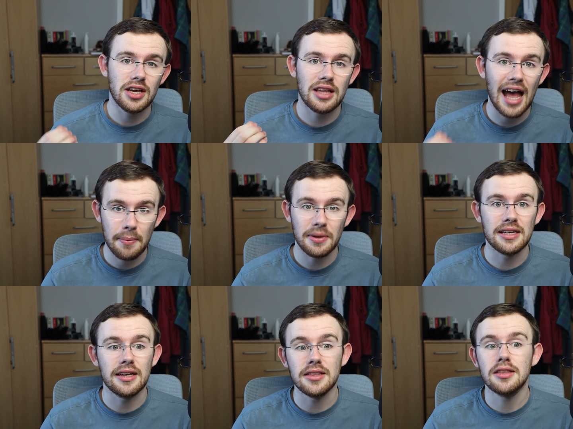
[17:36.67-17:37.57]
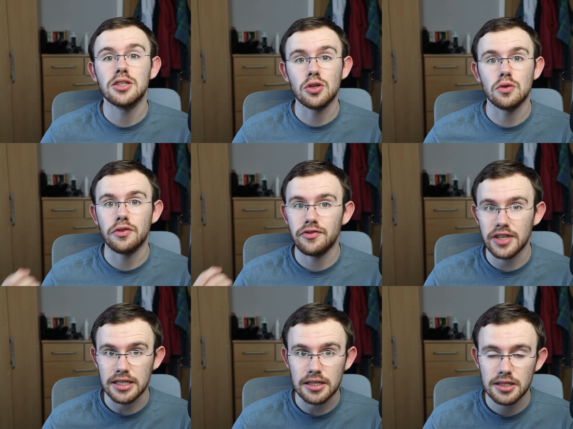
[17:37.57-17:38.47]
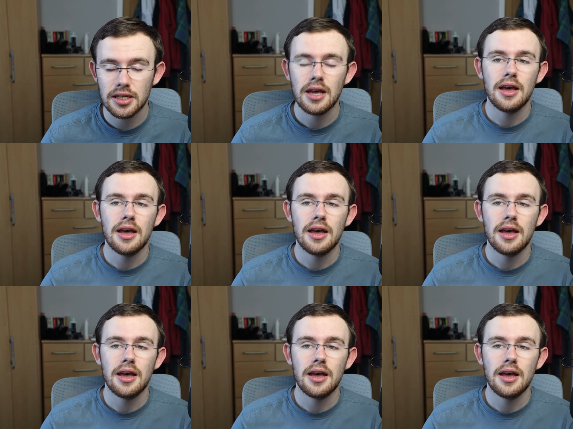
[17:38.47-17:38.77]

happening in the School of Physics.